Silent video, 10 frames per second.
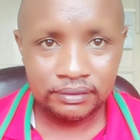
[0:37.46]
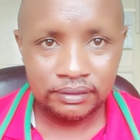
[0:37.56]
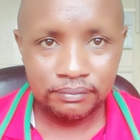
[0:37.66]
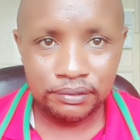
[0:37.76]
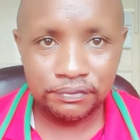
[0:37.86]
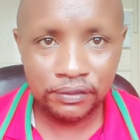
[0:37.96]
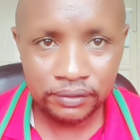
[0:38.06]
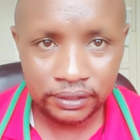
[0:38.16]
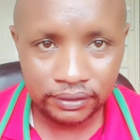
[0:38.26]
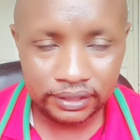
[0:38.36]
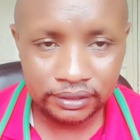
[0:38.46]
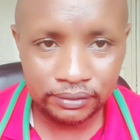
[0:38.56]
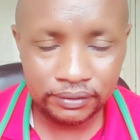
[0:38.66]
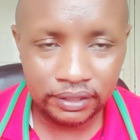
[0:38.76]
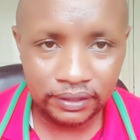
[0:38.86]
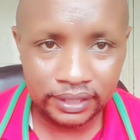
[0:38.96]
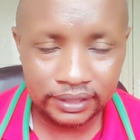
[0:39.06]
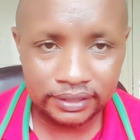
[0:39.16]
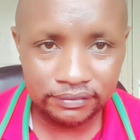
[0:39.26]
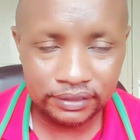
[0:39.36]
Before we continue with our next
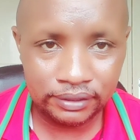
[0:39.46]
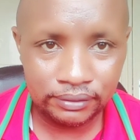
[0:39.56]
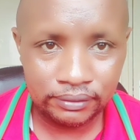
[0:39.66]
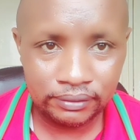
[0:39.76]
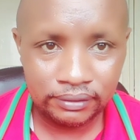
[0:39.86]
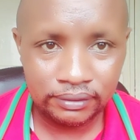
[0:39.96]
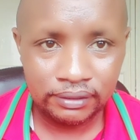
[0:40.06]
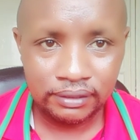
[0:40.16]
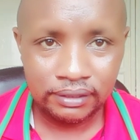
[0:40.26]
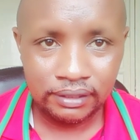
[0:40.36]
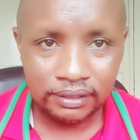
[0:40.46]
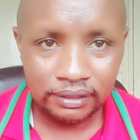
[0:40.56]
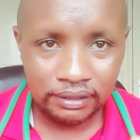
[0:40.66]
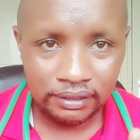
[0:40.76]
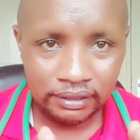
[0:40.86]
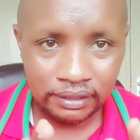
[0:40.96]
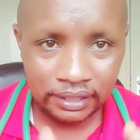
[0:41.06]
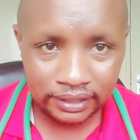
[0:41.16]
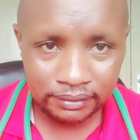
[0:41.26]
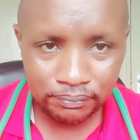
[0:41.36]
video,
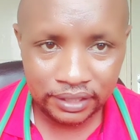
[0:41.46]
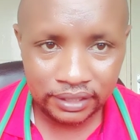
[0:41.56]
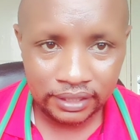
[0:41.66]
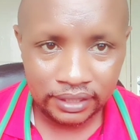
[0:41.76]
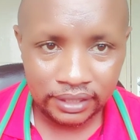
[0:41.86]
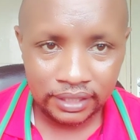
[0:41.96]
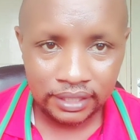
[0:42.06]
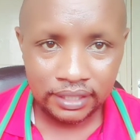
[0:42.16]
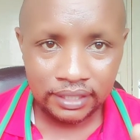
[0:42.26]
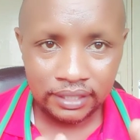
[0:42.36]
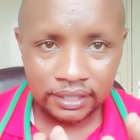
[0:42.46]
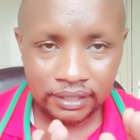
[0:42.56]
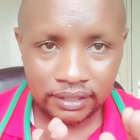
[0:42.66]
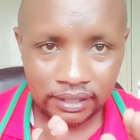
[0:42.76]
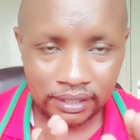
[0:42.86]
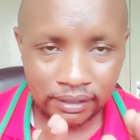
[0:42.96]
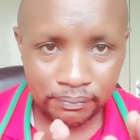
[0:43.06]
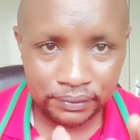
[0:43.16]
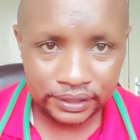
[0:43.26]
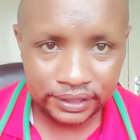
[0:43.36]
let me
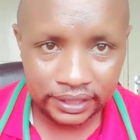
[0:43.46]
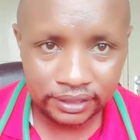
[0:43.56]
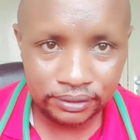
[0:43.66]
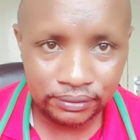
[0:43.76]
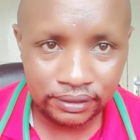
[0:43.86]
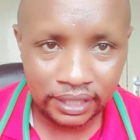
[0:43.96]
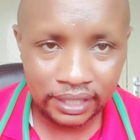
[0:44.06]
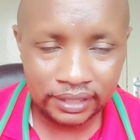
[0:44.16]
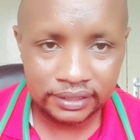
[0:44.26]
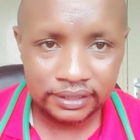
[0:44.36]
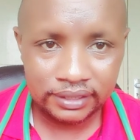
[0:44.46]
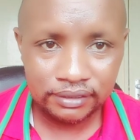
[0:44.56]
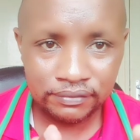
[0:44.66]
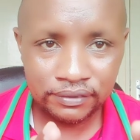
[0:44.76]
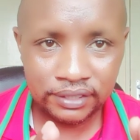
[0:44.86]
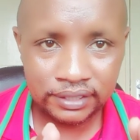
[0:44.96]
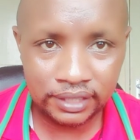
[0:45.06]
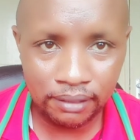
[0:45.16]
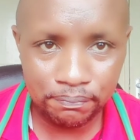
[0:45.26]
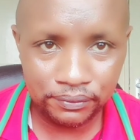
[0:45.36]
appreciate you guys for the
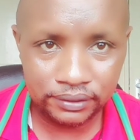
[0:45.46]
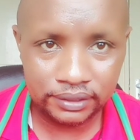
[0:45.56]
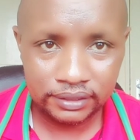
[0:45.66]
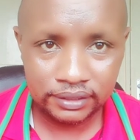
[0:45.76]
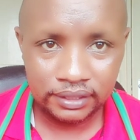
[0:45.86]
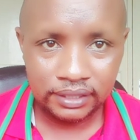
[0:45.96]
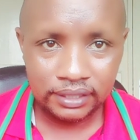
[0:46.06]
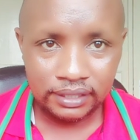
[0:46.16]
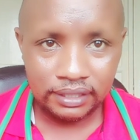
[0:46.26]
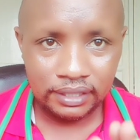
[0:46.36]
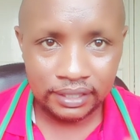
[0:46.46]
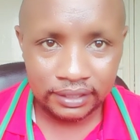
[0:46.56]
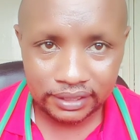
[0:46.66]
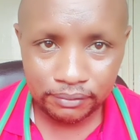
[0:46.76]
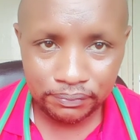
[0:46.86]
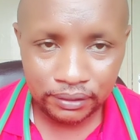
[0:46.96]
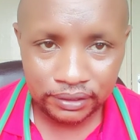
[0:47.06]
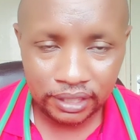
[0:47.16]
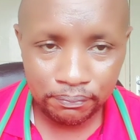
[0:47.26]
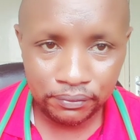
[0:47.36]
support. Let's keep the
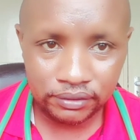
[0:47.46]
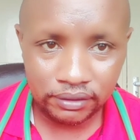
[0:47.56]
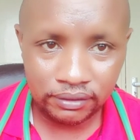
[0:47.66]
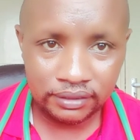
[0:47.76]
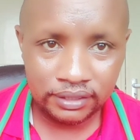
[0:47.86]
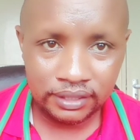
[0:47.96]
support on.